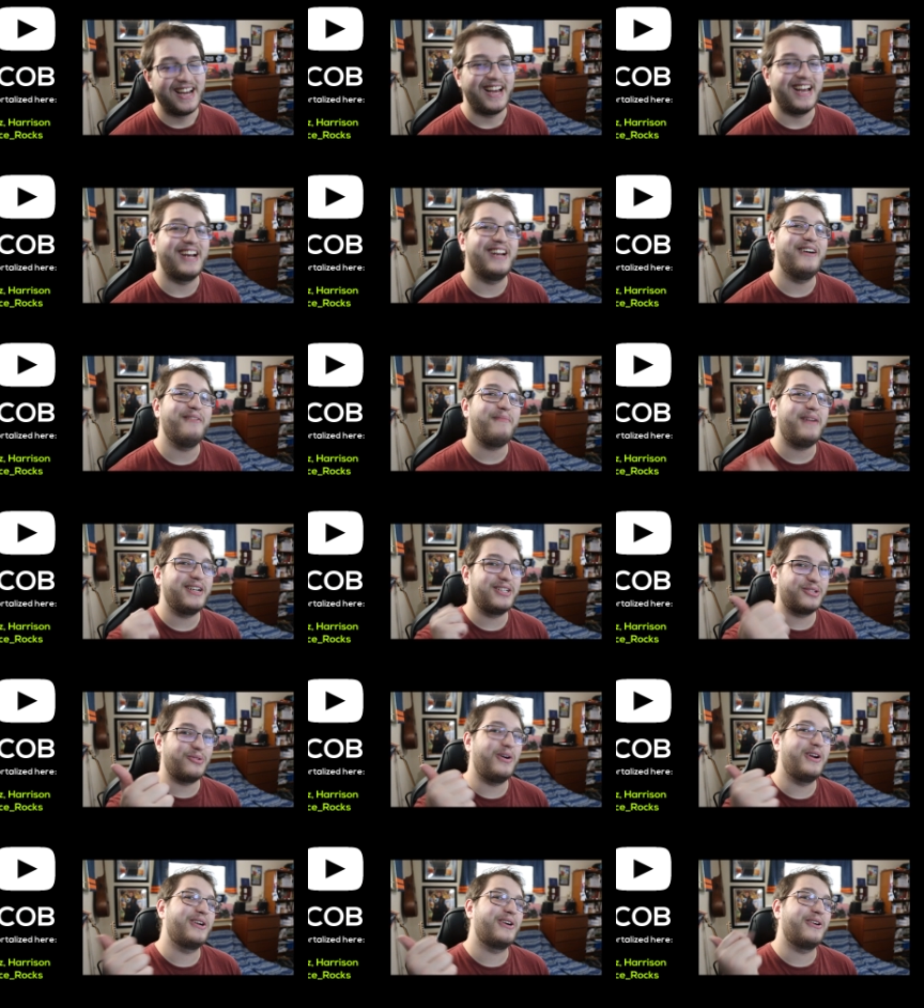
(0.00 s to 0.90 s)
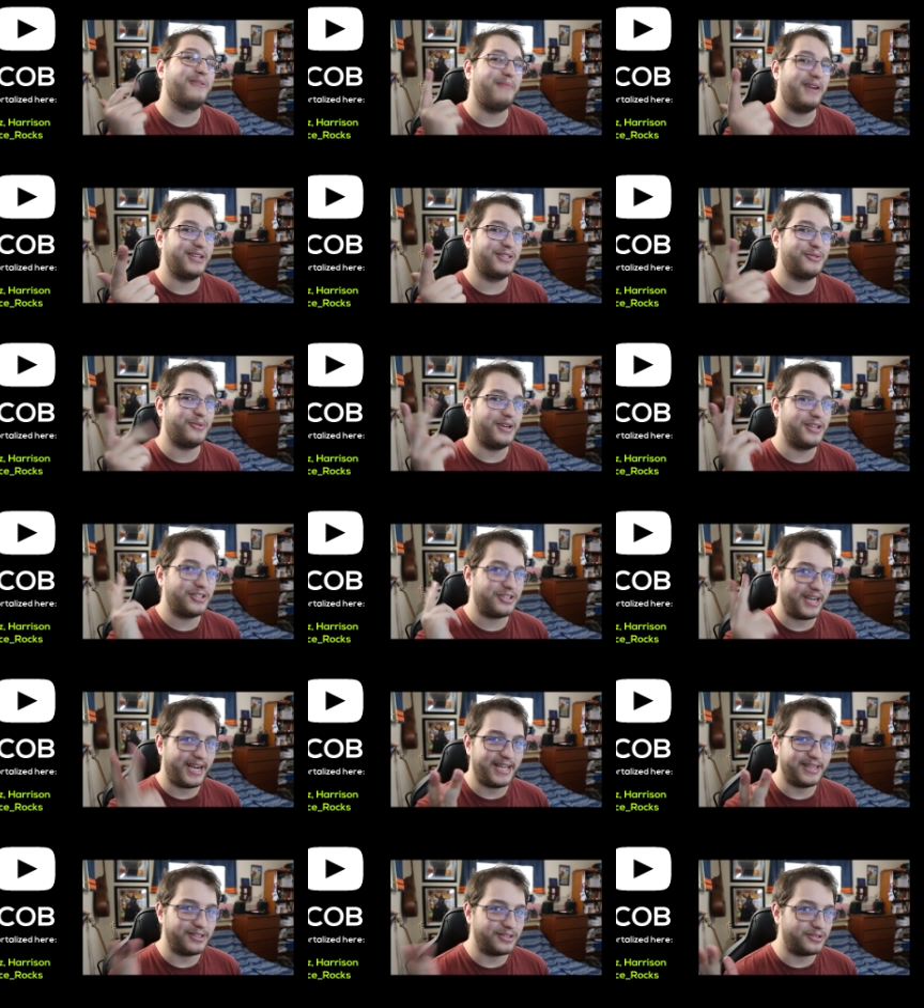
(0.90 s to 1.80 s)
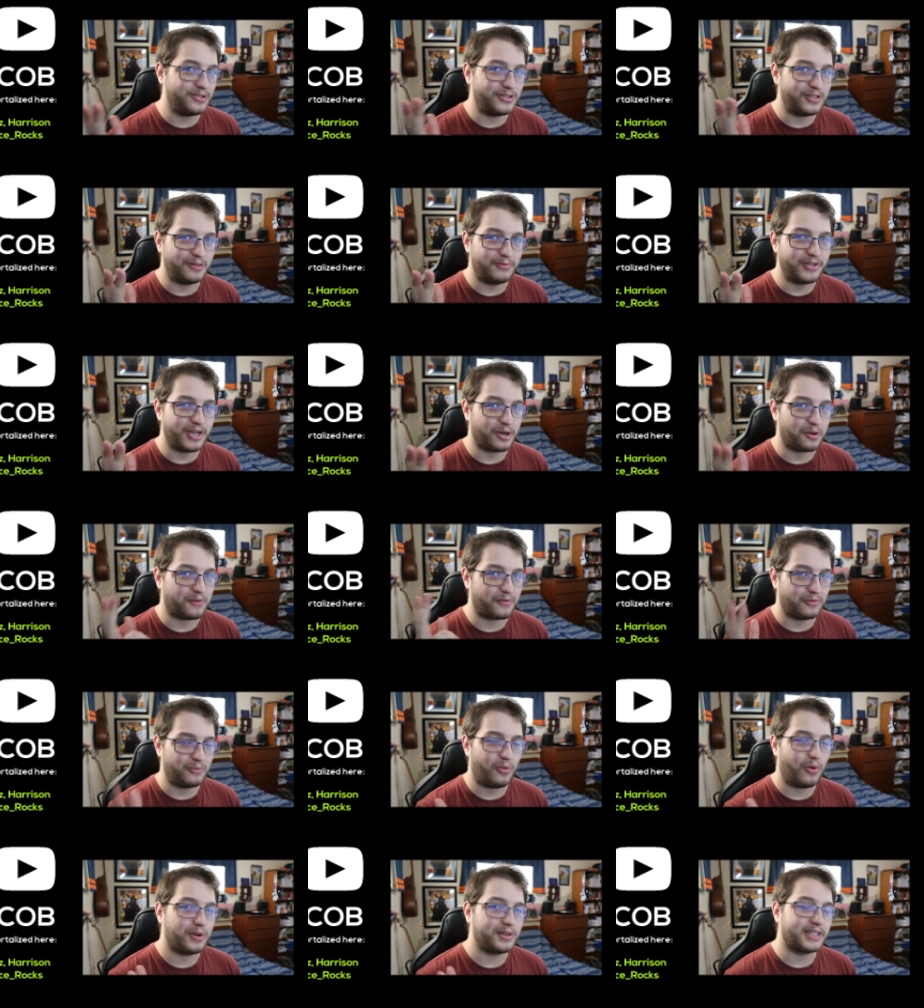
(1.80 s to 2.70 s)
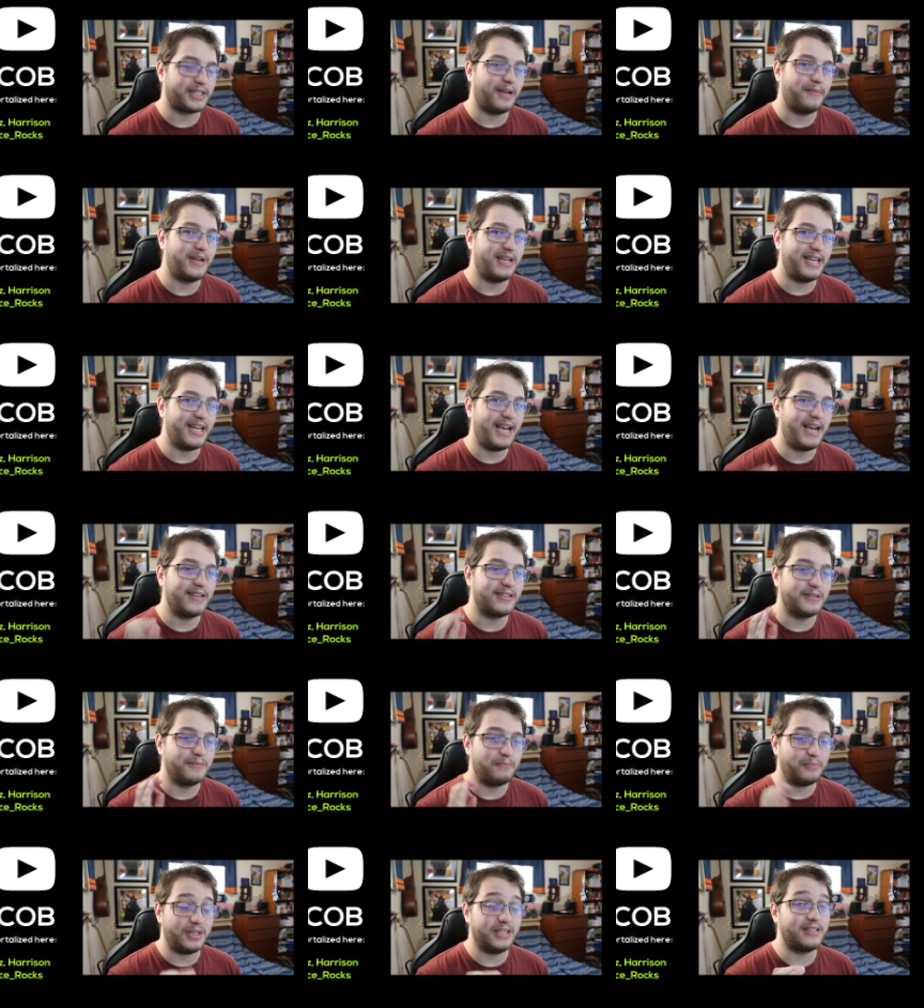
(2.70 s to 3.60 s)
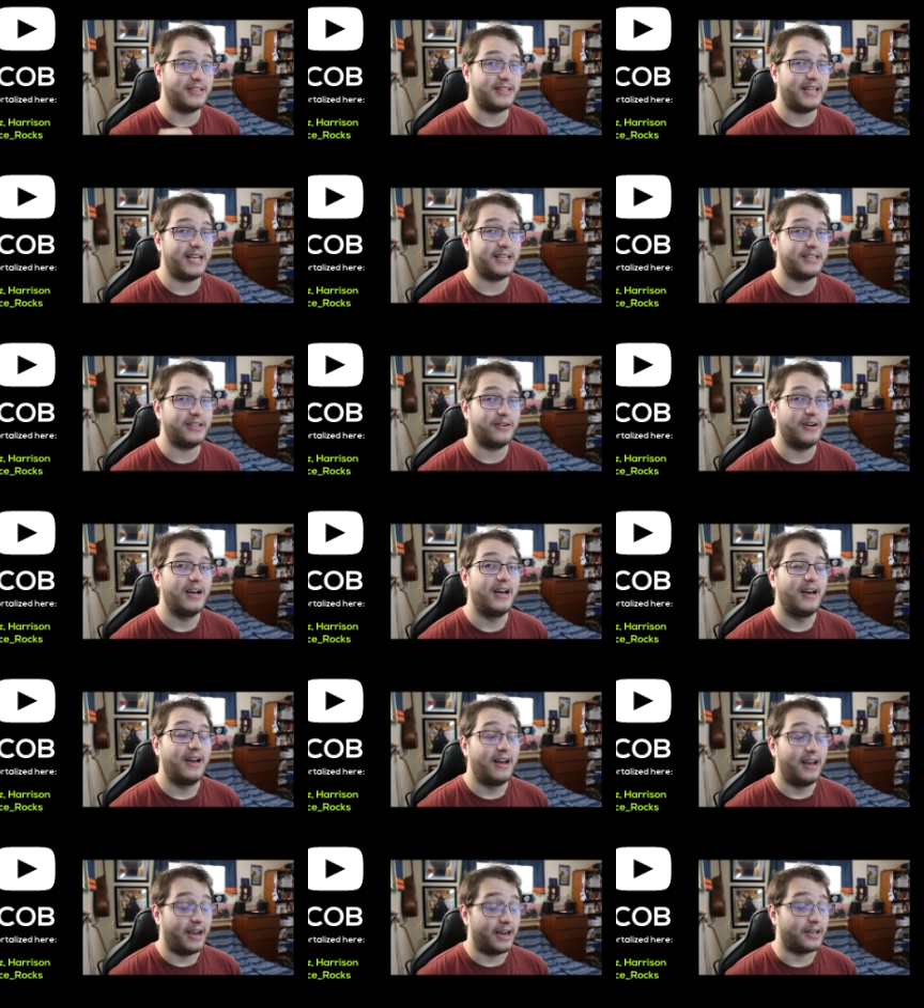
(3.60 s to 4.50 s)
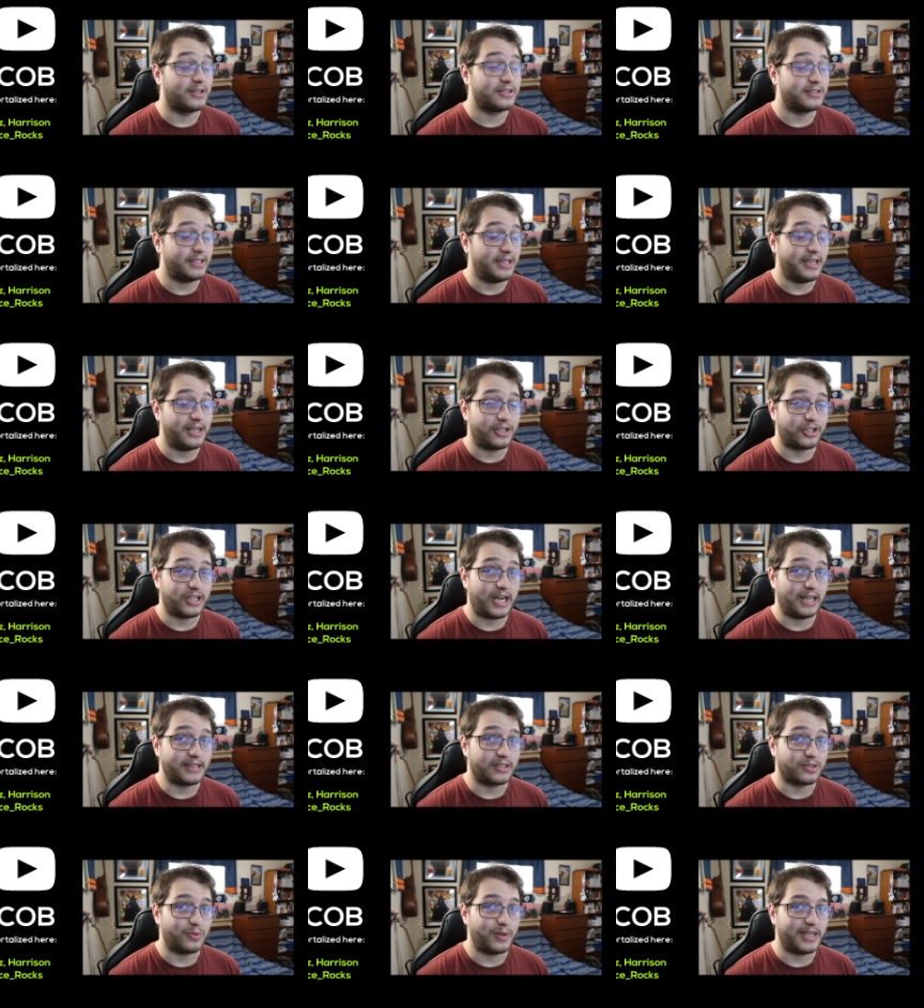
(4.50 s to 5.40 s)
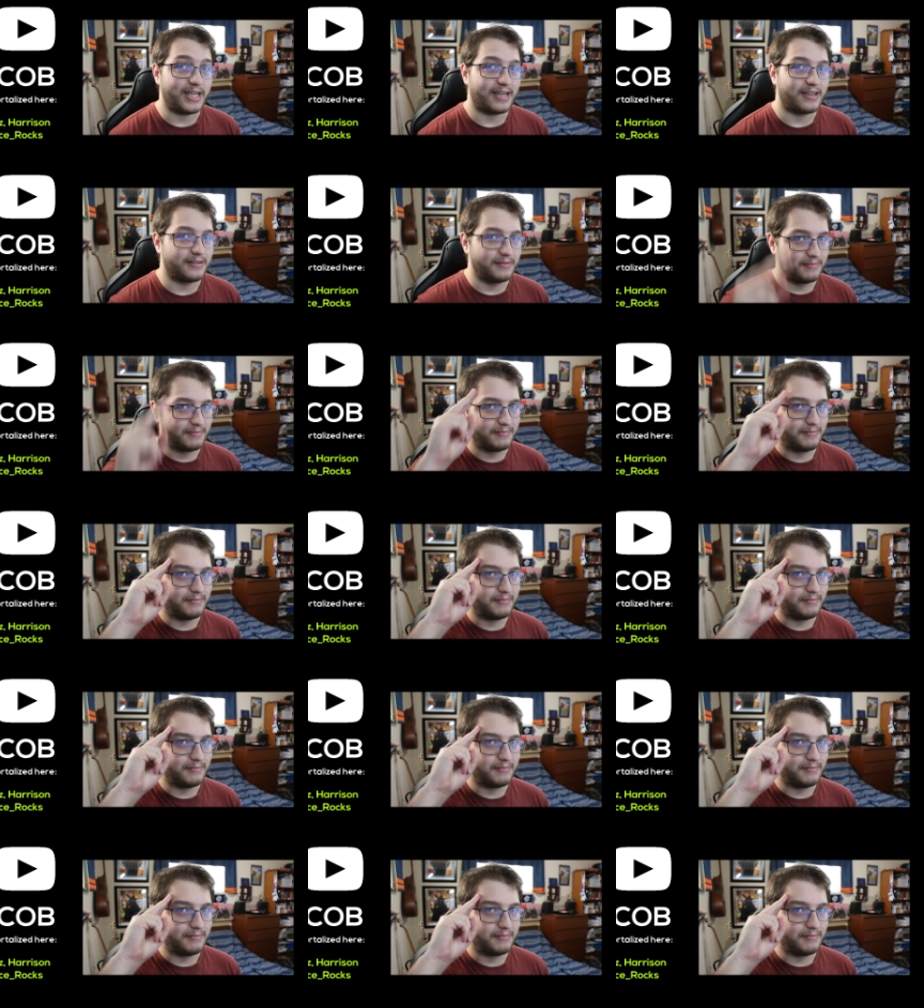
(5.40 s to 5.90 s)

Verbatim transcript: Hit up my Twitter, my Twitch, and this YouTube channel for more in the coming days. Please and thank you, and I'll see you in chat this weekend.